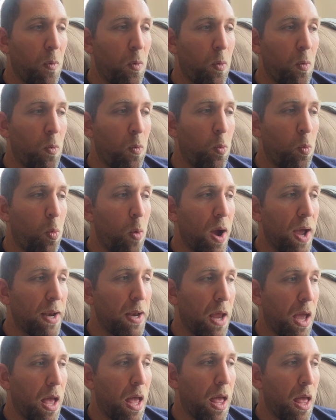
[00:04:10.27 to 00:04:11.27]

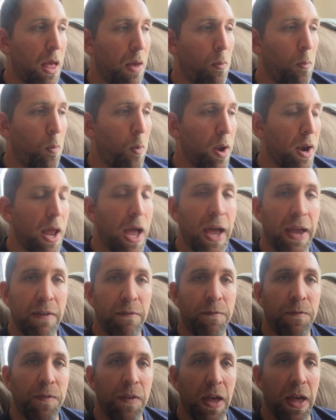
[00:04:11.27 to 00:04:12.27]
what
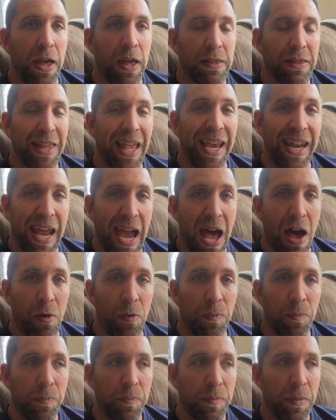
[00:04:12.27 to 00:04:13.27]
I've laid
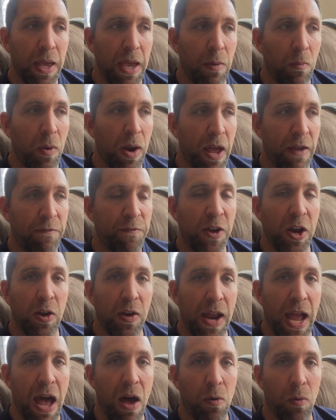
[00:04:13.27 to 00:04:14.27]
out and what I
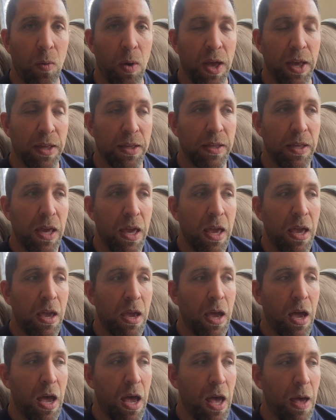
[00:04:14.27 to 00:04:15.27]
figured out was,
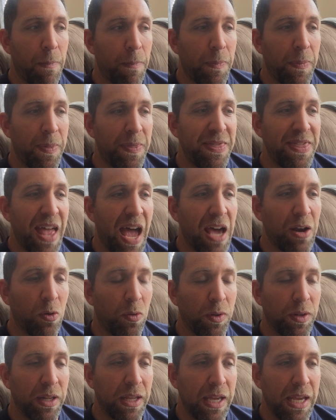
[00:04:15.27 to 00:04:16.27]
not
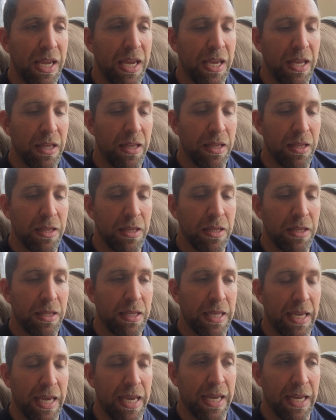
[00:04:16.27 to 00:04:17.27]
only
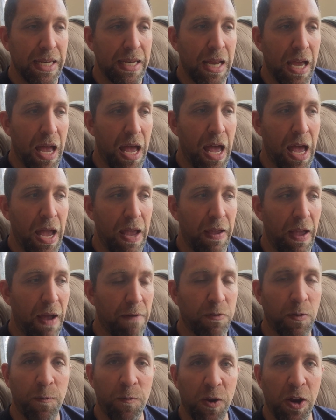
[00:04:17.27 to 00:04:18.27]
did I
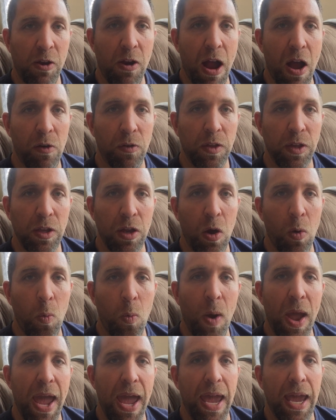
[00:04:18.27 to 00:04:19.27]
have to figure out a
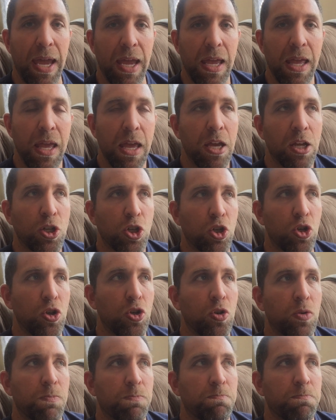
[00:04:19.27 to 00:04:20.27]
way
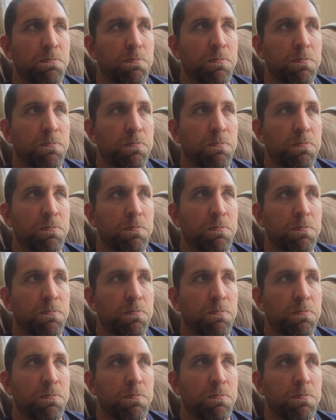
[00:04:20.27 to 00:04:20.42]
to